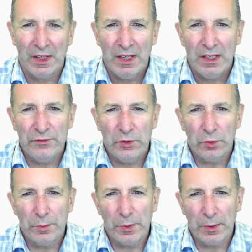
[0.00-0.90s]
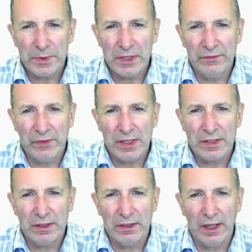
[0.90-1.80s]
If you're a property
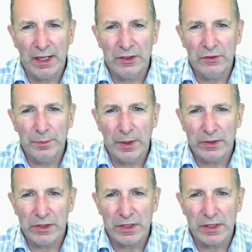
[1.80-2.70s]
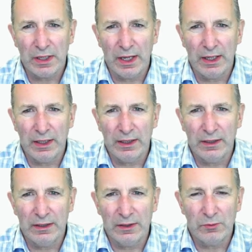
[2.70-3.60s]
investor and you've purchased
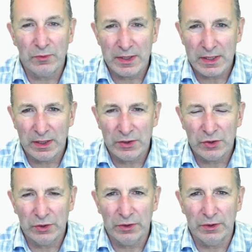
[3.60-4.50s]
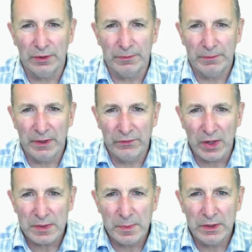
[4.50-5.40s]
a residential
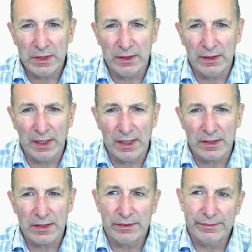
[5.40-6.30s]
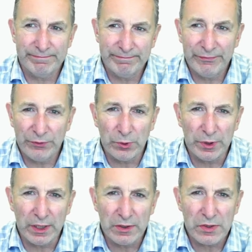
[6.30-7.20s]
investment in the last 4
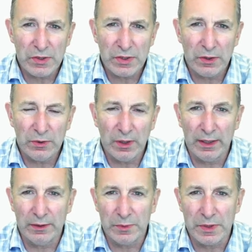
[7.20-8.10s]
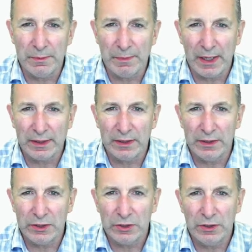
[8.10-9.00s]
years or so and it was in bad
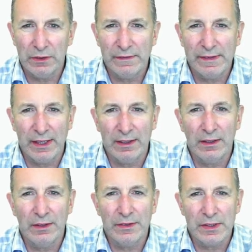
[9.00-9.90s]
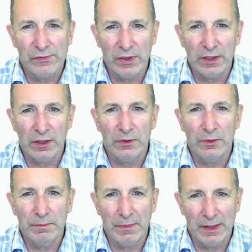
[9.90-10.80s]
condition, then this video
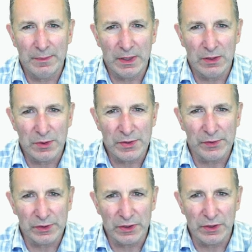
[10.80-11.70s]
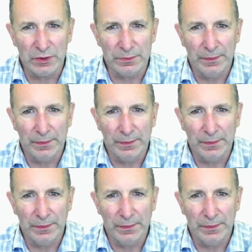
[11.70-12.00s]
may be useful to you.